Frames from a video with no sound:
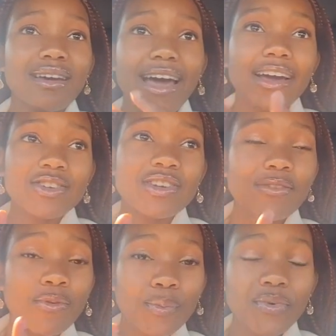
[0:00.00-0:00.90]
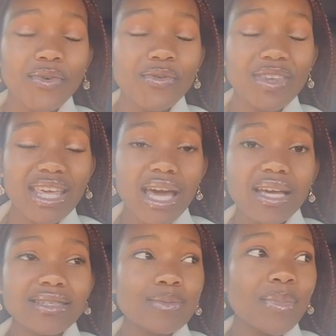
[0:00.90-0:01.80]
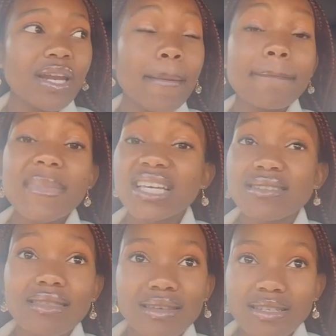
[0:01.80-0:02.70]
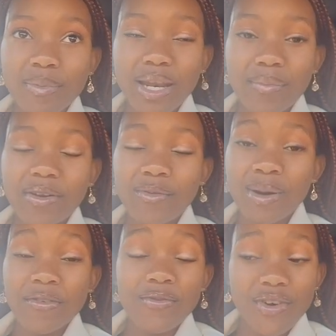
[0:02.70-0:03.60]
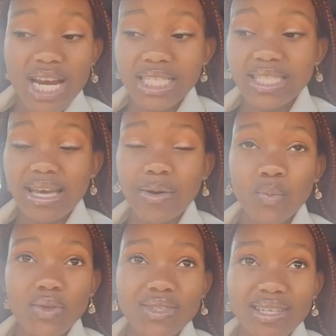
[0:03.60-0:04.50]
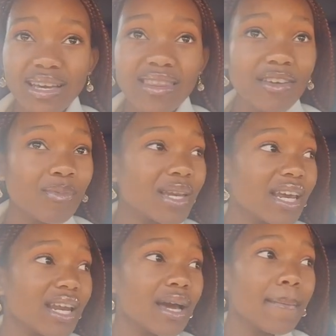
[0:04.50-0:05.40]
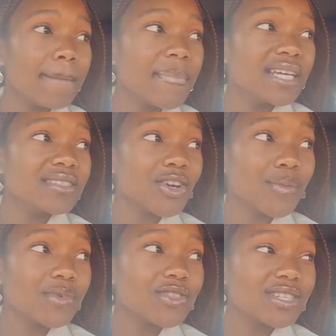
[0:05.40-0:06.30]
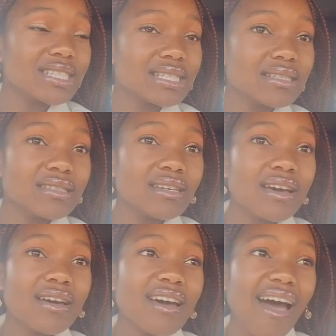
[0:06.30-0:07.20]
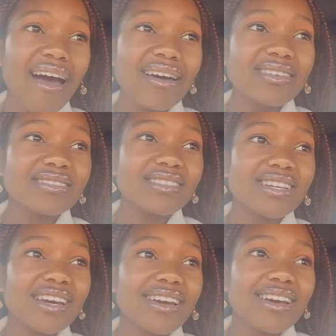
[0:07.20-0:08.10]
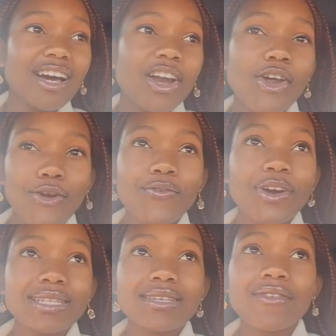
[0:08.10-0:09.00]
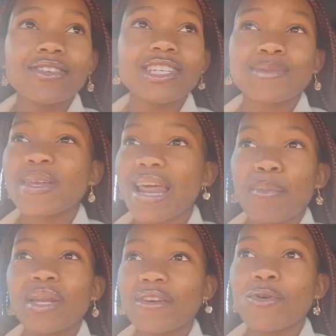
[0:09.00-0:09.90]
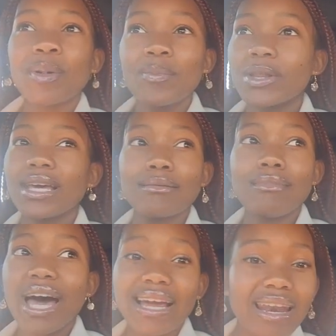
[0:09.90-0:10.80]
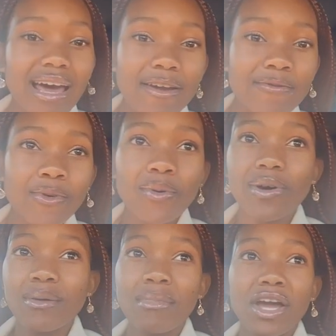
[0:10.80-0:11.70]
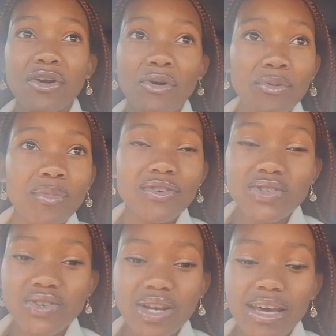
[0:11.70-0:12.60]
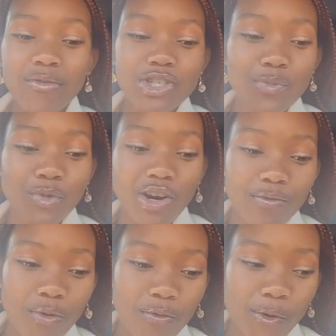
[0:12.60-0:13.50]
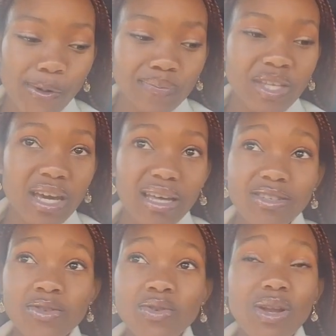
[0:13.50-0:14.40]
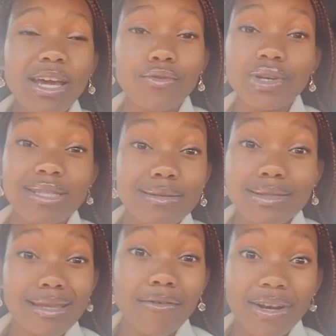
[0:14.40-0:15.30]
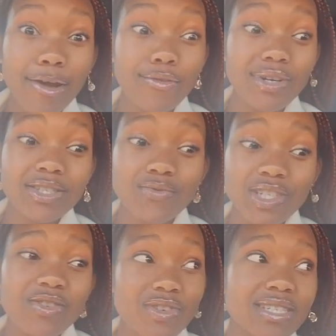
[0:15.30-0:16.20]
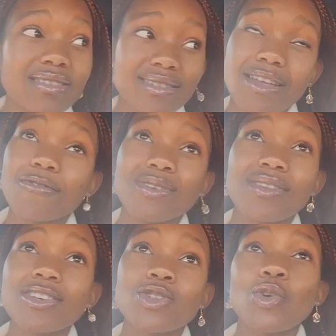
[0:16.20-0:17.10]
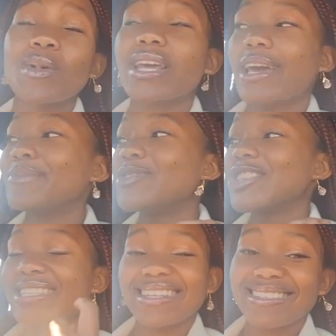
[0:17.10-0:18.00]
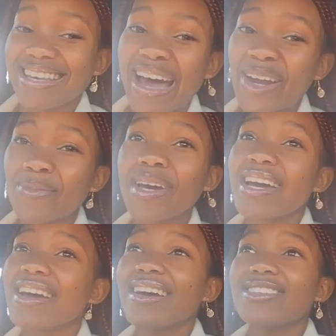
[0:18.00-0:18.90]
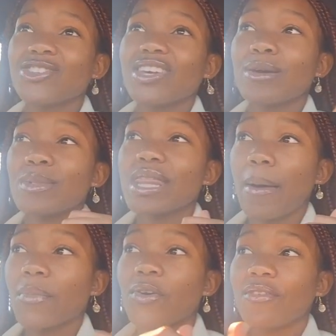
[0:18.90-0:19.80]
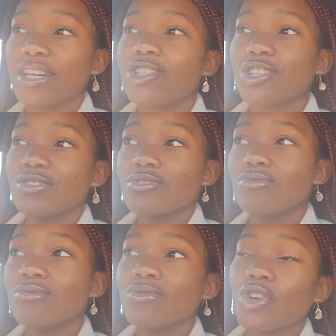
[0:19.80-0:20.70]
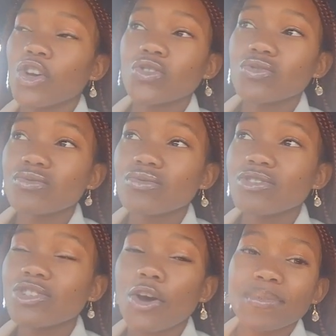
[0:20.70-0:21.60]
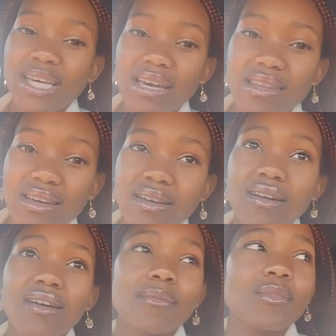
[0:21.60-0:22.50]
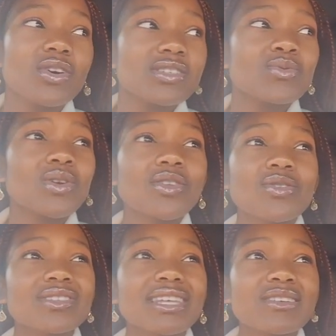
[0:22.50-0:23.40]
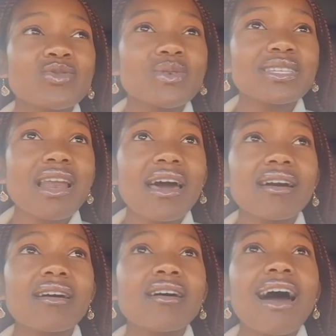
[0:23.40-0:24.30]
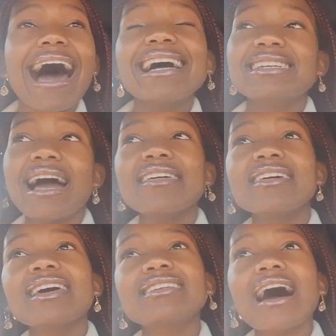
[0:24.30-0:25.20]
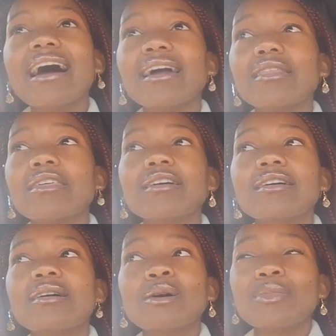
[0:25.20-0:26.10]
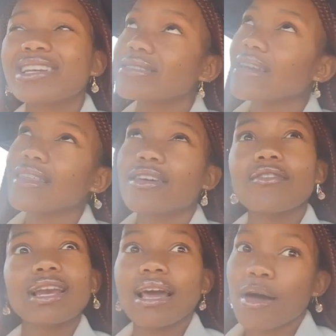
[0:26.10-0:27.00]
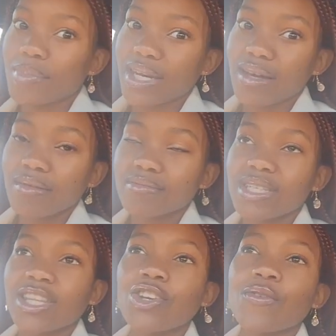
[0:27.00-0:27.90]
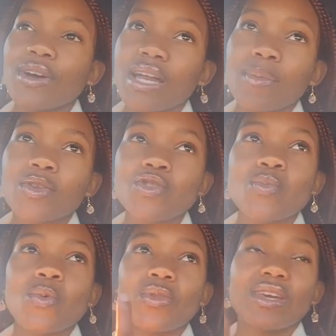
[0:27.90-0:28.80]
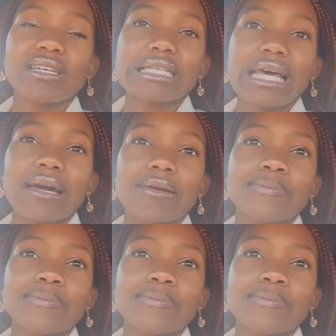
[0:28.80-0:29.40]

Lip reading: actually foolproof yet, but amazing things have been happening for my friends, I will say. They've been getting amazing opportunities, and a lot of great stuff has just been happening for people in my life or in my own personal life, which I'm grateful for. And those are all, like, recent stuff, like recent stuff. So this sermon came just in time to give me that motivation to not stop tithing, because it's one of those things where it's like, I tithe and I tithe, but is anything really happening? But then you forget about the small things, like,